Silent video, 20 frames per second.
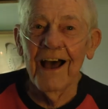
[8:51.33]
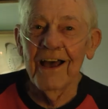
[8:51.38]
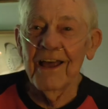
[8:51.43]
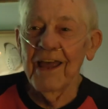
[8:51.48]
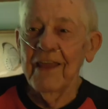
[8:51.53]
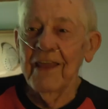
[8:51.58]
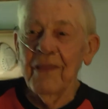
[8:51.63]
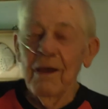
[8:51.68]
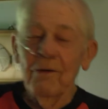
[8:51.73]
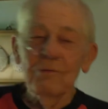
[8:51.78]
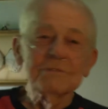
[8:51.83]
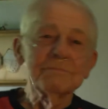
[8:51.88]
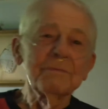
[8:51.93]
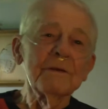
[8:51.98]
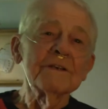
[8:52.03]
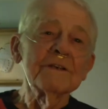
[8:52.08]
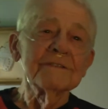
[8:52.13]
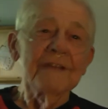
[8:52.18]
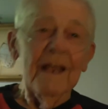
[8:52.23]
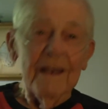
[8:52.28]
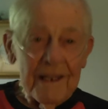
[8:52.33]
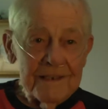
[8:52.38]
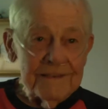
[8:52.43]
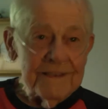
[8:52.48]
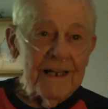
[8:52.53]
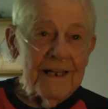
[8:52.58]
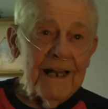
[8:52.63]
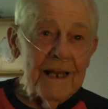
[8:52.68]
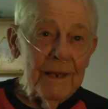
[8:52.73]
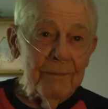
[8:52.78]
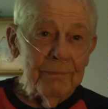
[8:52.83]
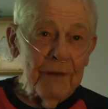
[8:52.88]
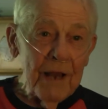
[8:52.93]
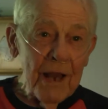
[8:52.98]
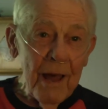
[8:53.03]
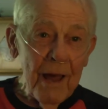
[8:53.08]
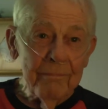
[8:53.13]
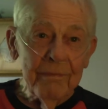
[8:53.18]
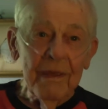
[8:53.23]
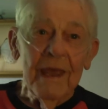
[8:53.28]
And that was because I liked the
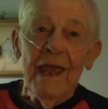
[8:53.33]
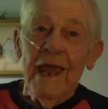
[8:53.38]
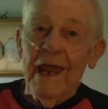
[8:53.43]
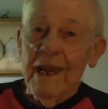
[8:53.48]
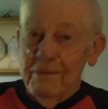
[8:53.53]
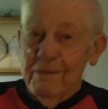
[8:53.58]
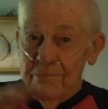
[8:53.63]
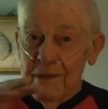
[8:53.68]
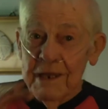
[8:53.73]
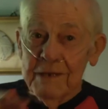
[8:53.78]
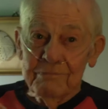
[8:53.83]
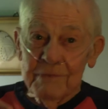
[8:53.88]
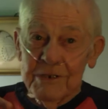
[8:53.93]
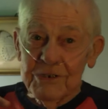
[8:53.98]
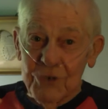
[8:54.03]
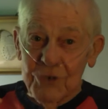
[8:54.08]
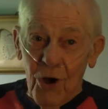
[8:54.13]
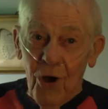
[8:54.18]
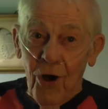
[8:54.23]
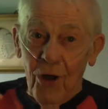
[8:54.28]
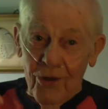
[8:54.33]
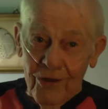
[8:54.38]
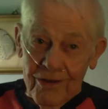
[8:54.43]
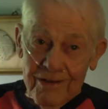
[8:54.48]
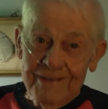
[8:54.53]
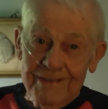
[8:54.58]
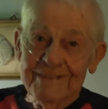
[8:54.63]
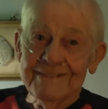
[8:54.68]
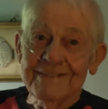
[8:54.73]
clip-clop, and it made me taller.